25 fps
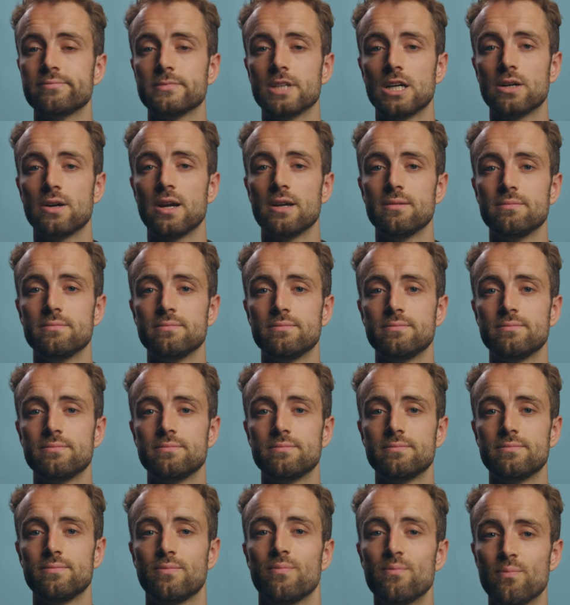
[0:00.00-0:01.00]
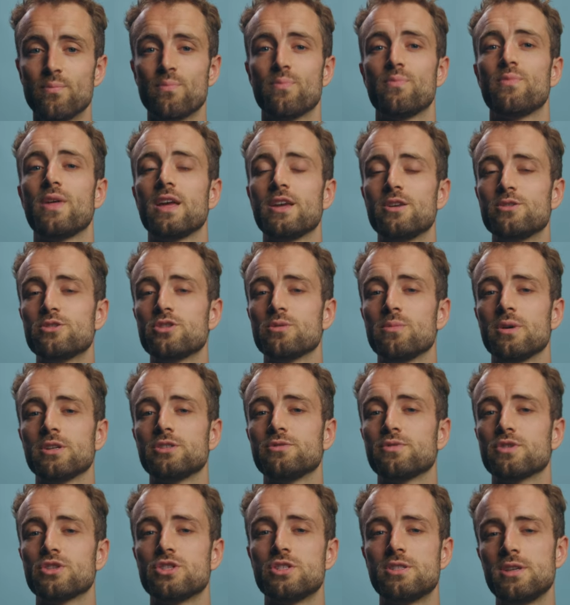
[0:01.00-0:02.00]
All right. Thank you so much
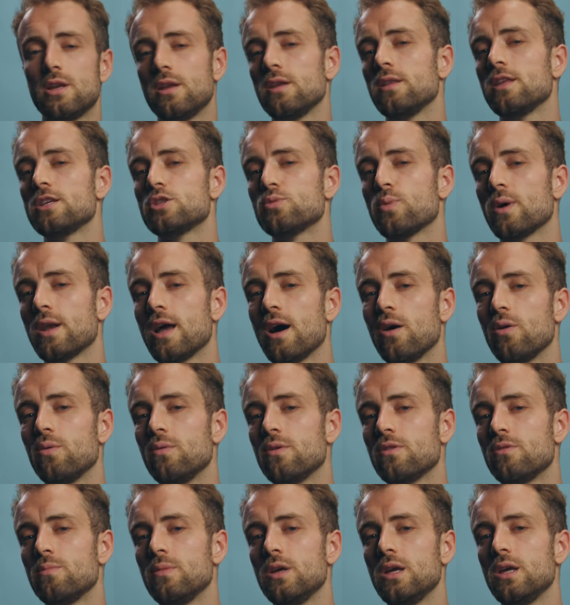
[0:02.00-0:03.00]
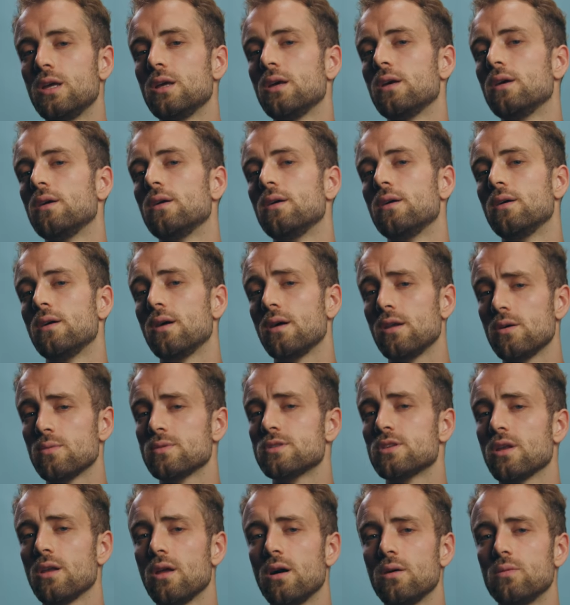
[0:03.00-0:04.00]
for sitting this one out with me. I know
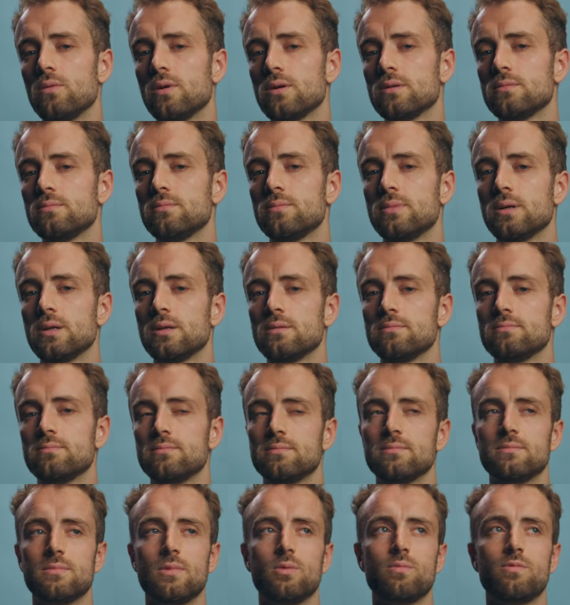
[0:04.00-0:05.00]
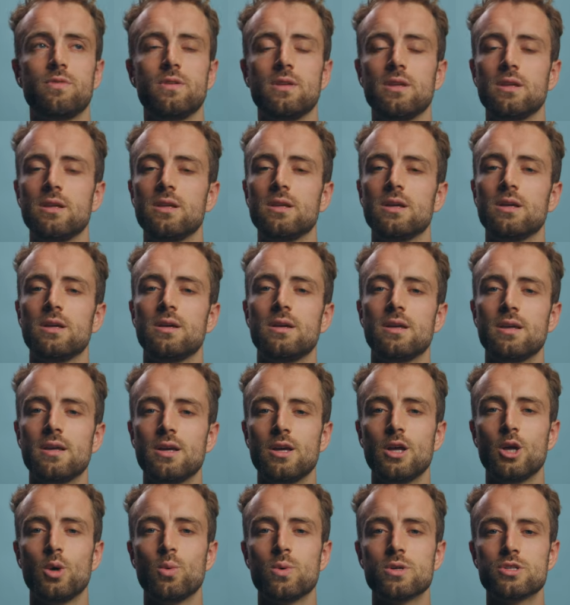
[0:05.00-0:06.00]
it's a long one, but hopefully
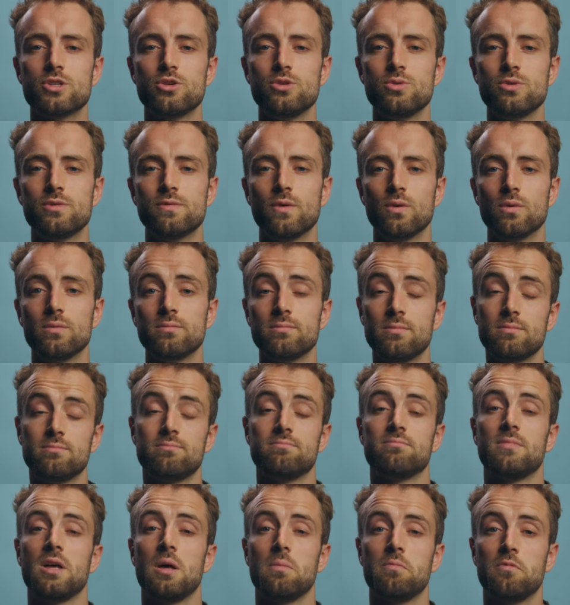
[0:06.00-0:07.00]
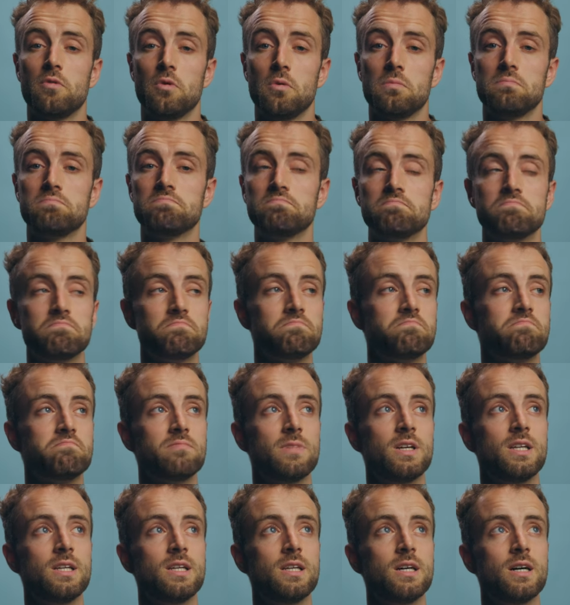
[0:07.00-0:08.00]
it was useful, helpful,
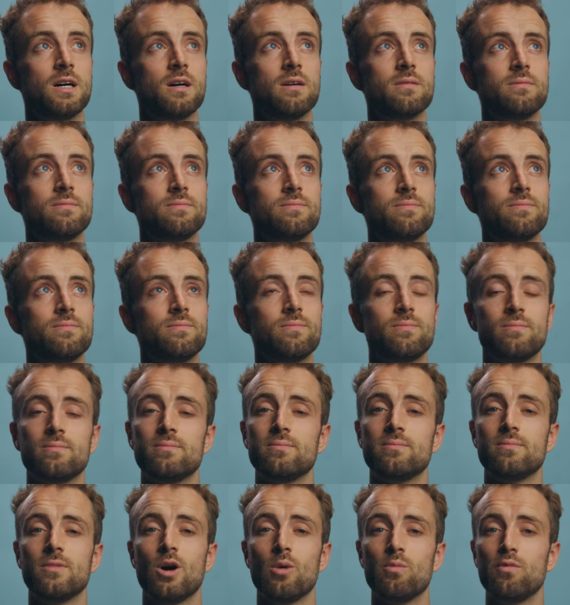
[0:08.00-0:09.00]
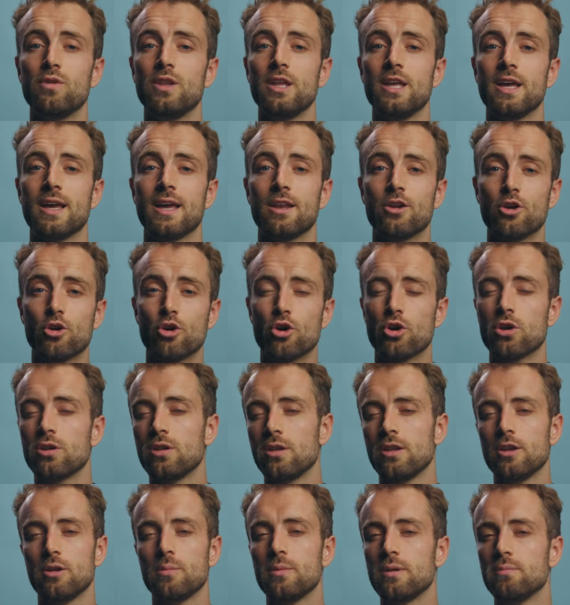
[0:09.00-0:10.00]
and hopefully you can earn a
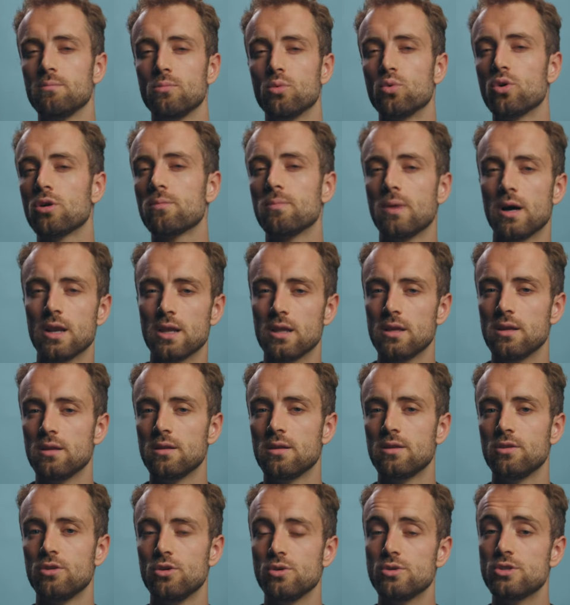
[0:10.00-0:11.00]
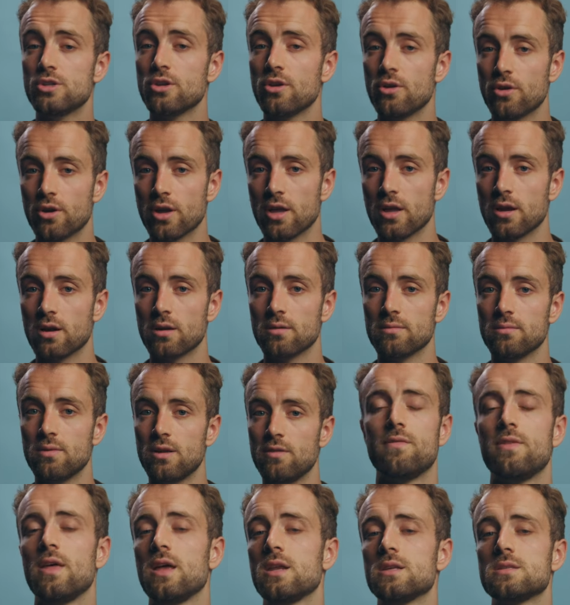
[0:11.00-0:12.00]
little bit more money using your gear
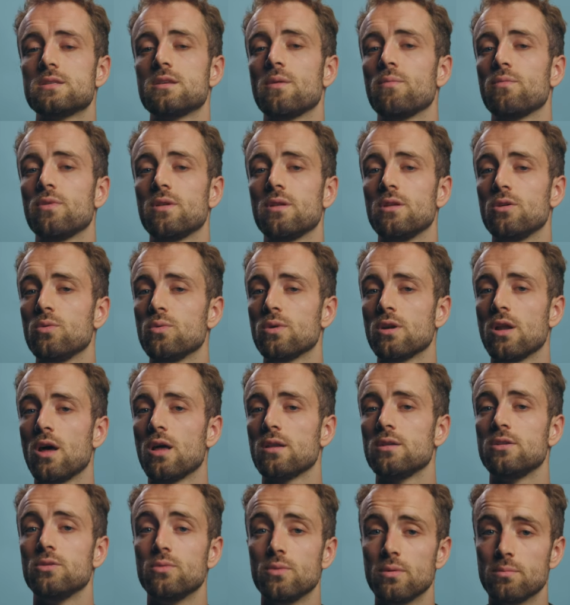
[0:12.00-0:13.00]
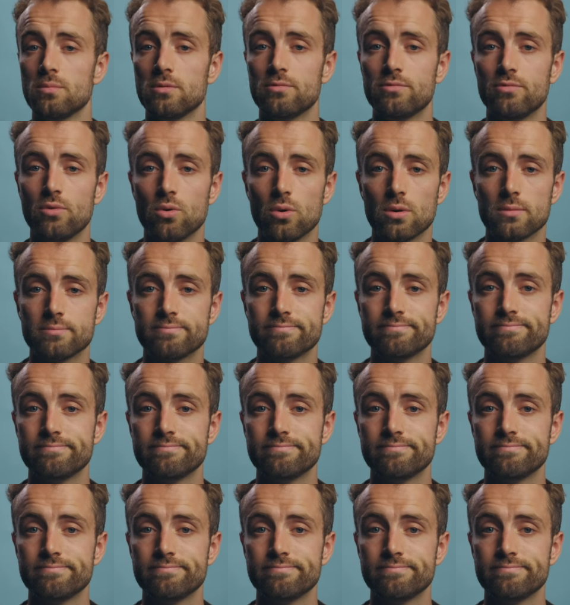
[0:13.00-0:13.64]
if that is something you were not doing before.